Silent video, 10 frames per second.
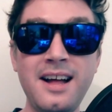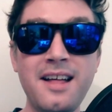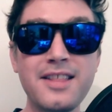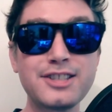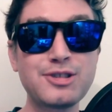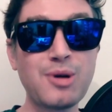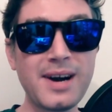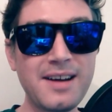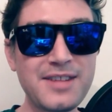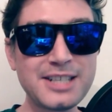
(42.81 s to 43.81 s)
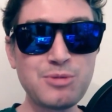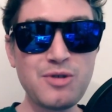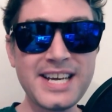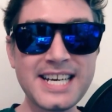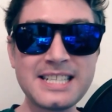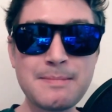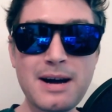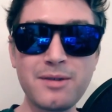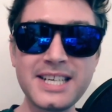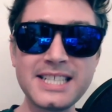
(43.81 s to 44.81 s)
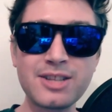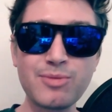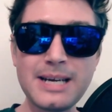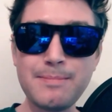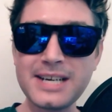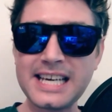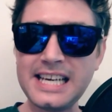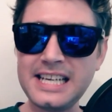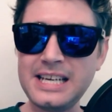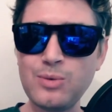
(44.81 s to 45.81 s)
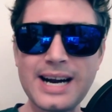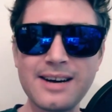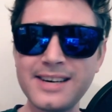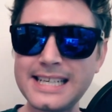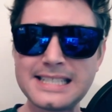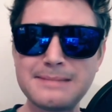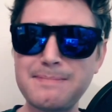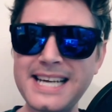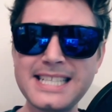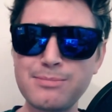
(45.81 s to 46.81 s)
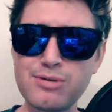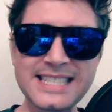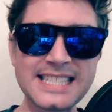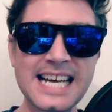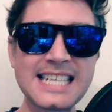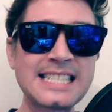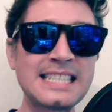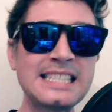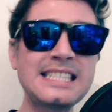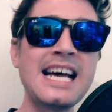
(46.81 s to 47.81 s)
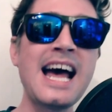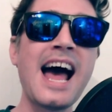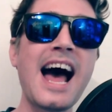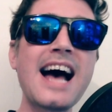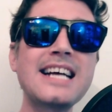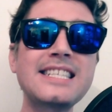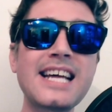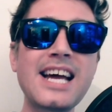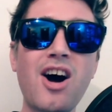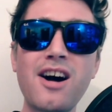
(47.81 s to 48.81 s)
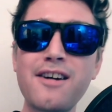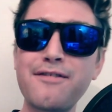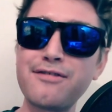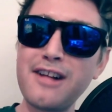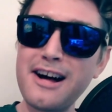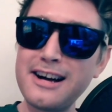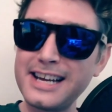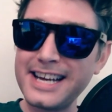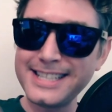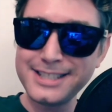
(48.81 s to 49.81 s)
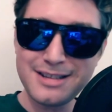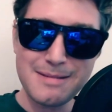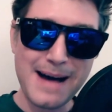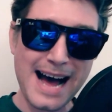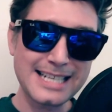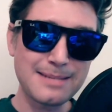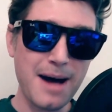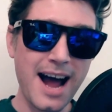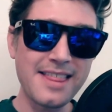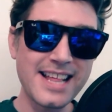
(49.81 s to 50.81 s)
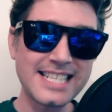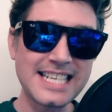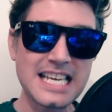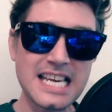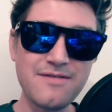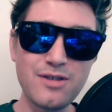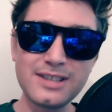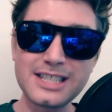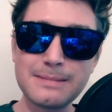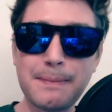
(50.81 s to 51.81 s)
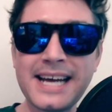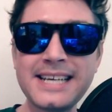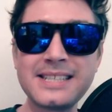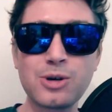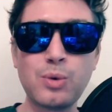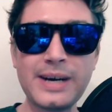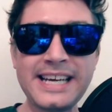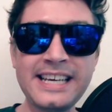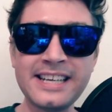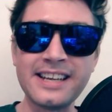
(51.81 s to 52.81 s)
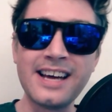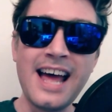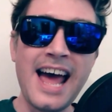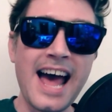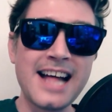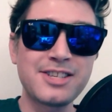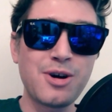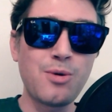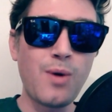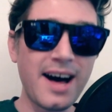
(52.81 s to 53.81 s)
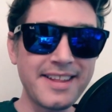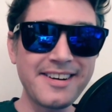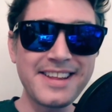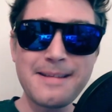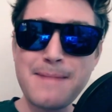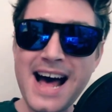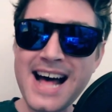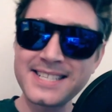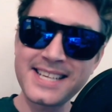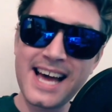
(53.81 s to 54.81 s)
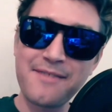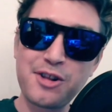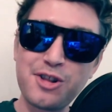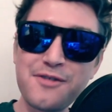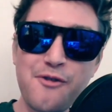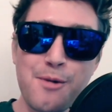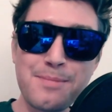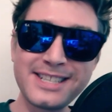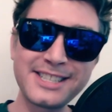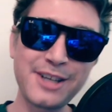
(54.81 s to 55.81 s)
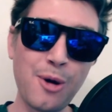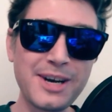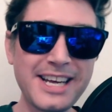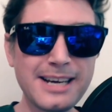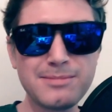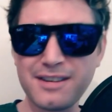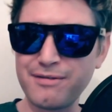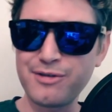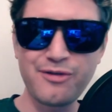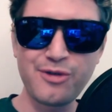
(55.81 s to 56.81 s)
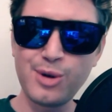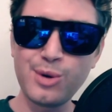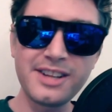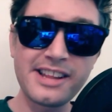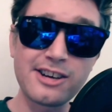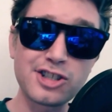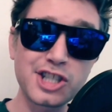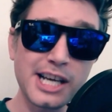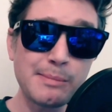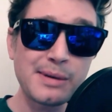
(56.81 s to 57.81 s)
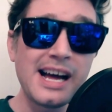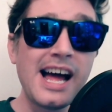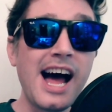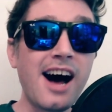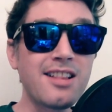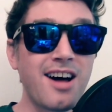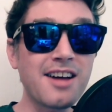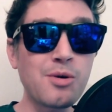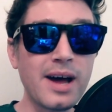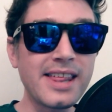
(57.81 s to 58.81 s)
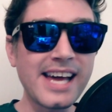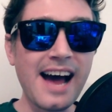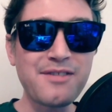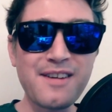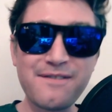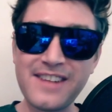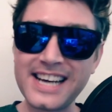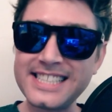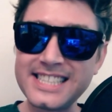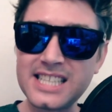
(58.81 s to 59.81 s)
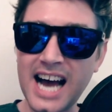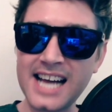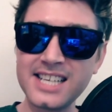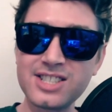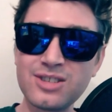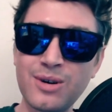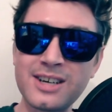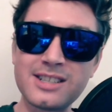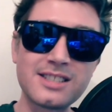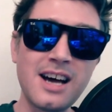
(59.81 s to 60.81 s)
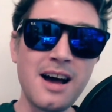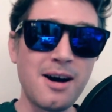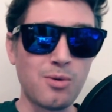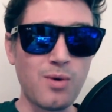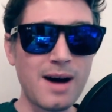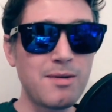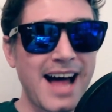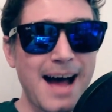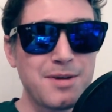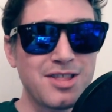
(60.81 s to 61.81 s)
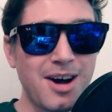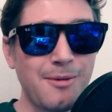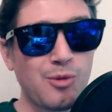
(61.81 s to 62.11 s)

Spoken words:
The story of this movie is about these three bikini-wearing space princesses as they are flung into the past by this evil space queen. And so while they're in the past, they have to look for plutonium to fuel their ship. Along the way, they have to fight dinosaurs. What will happen though?